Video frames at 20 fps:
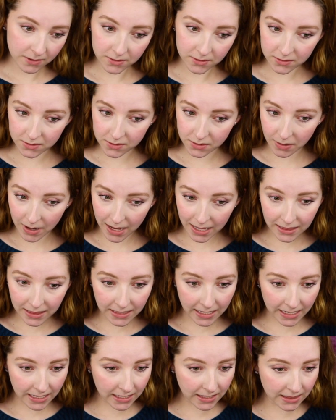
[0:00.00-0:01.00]
So I
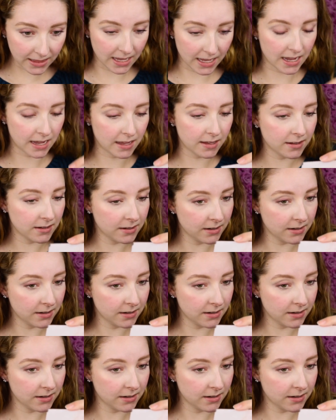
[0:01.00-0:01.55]
like that.